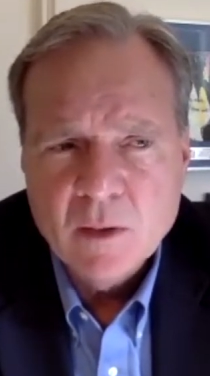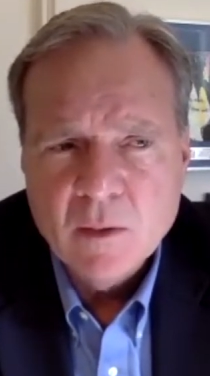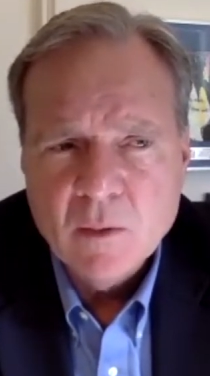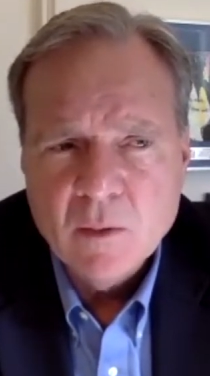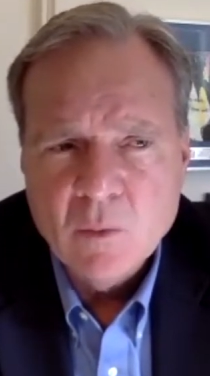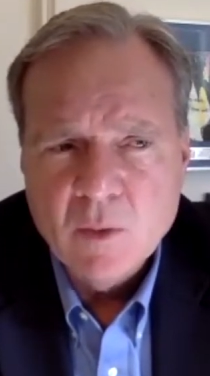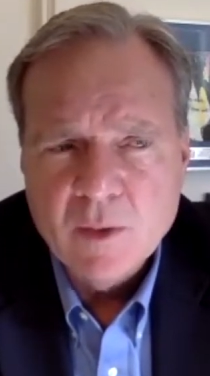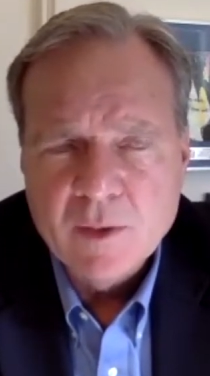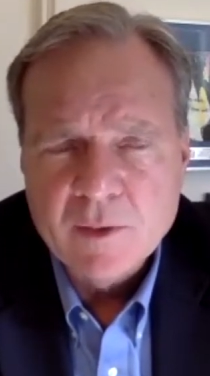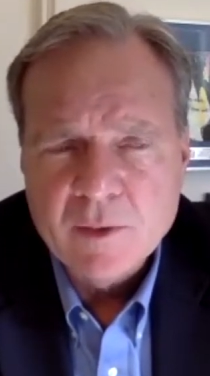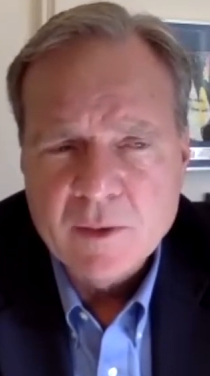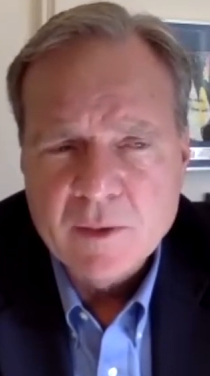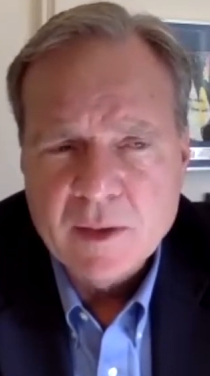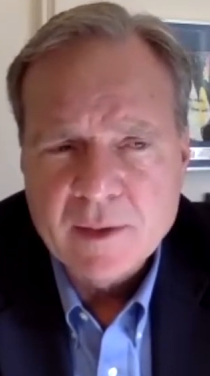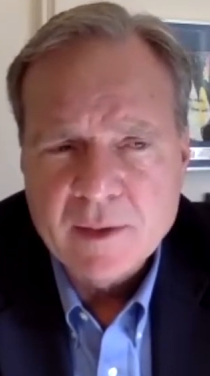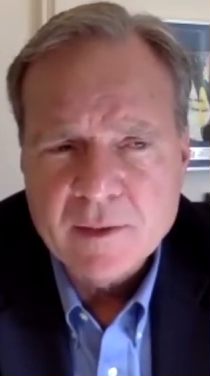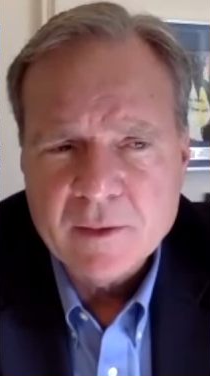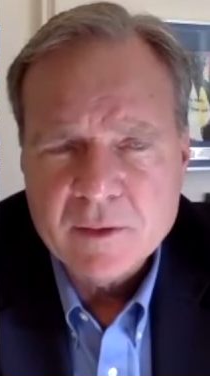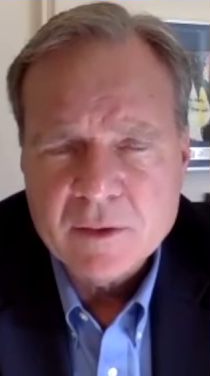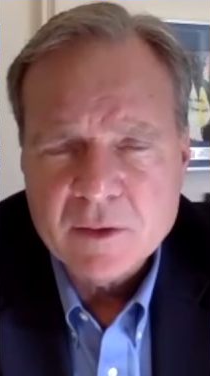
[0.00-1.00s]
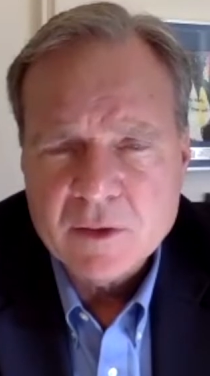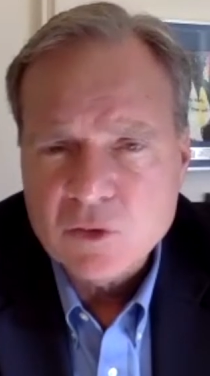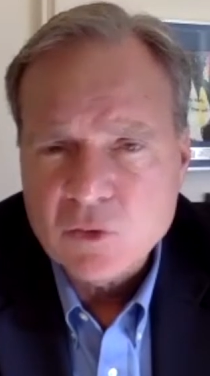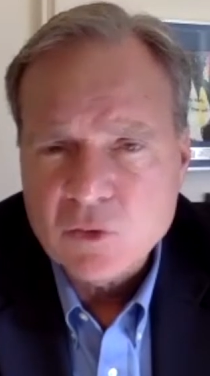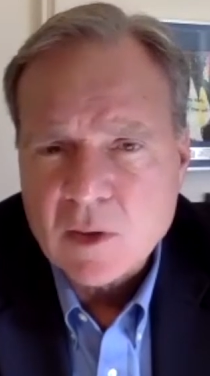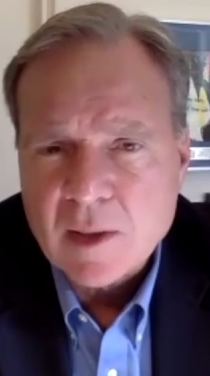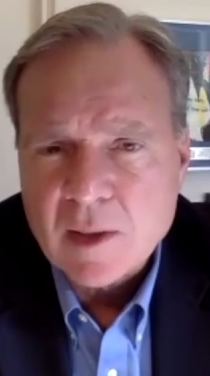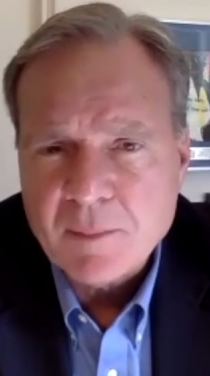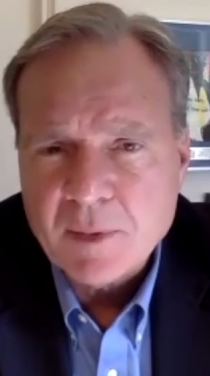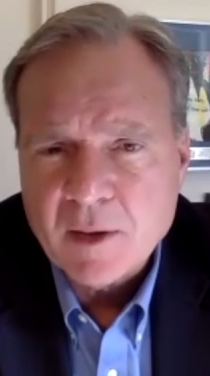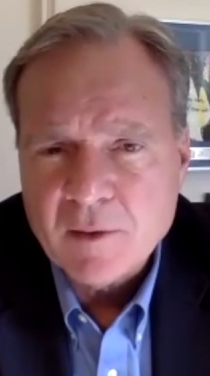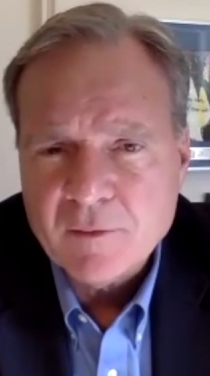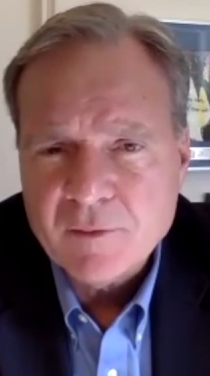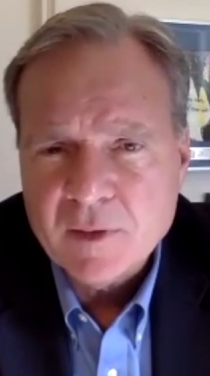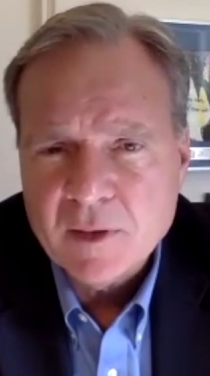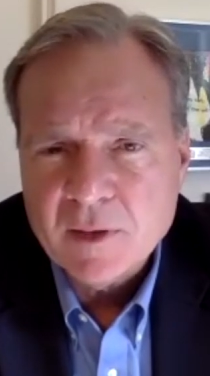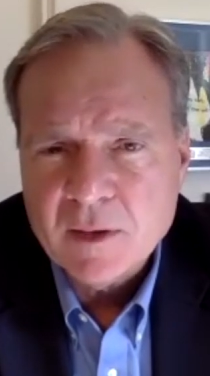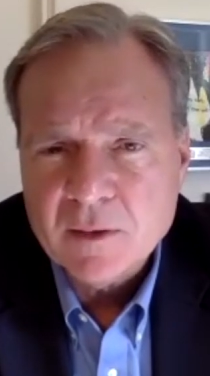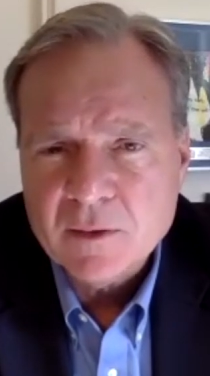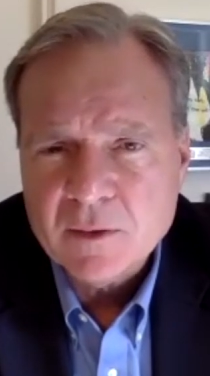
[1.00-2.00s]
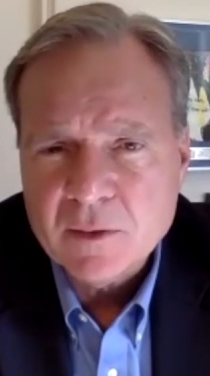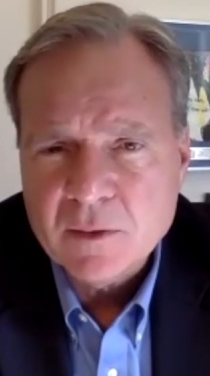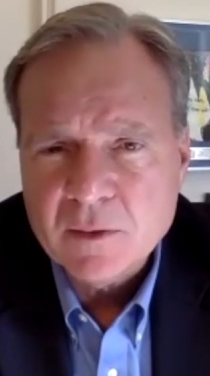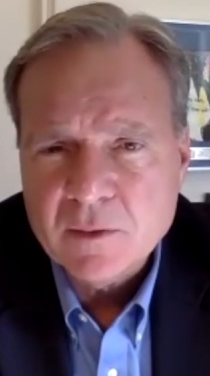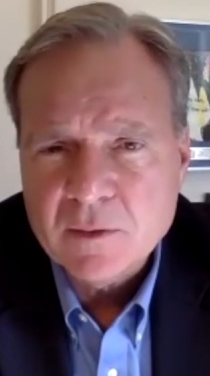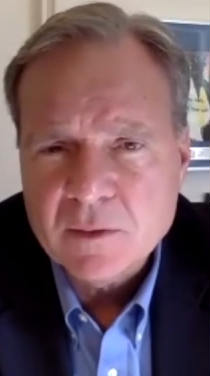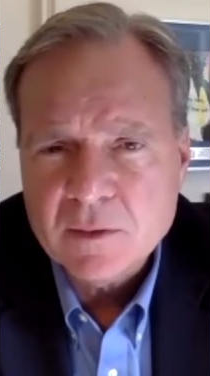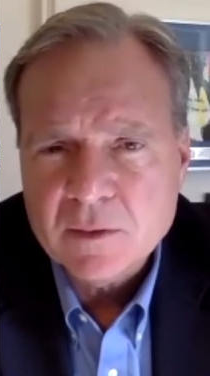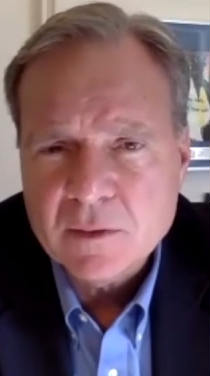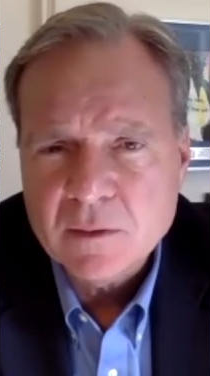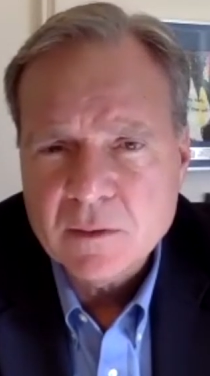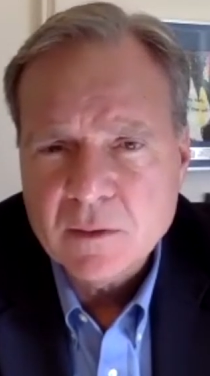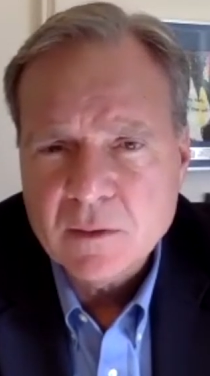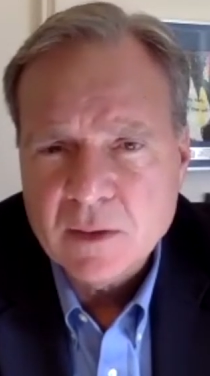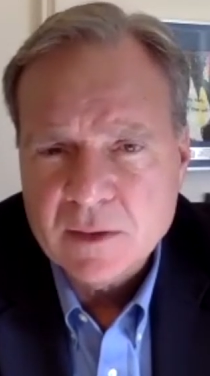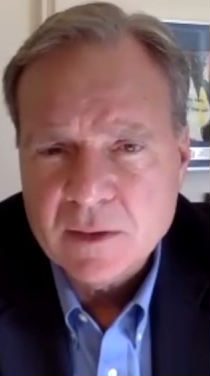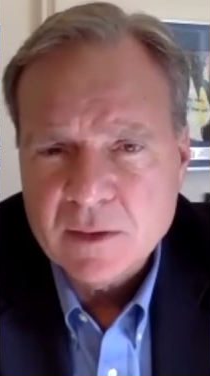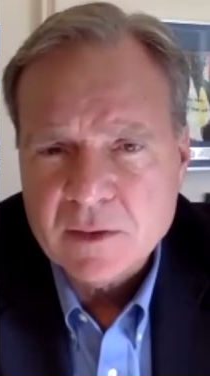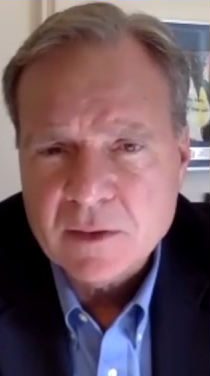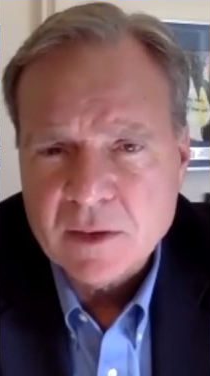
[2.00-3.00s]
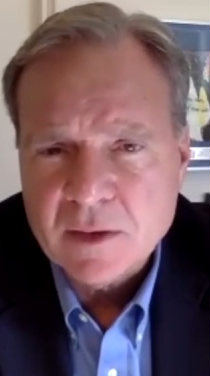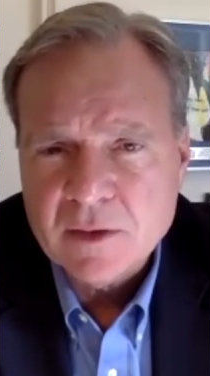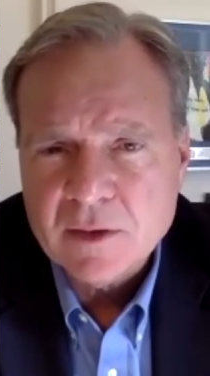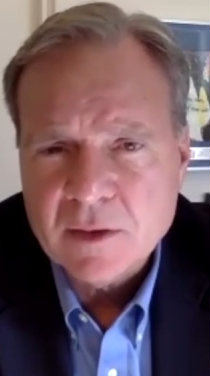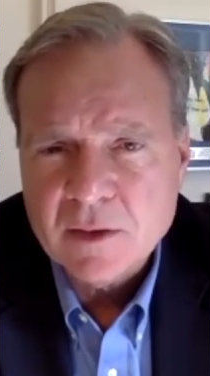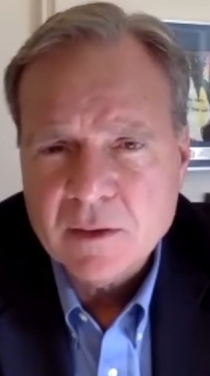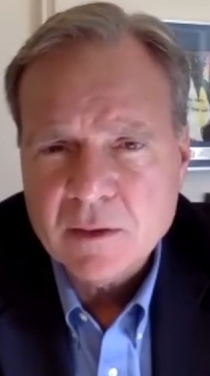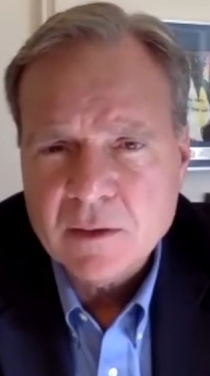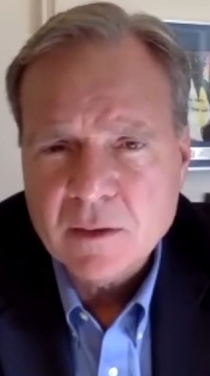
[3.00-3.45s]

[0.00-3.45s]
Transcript: whether or not there's a drop off in introduced legislation,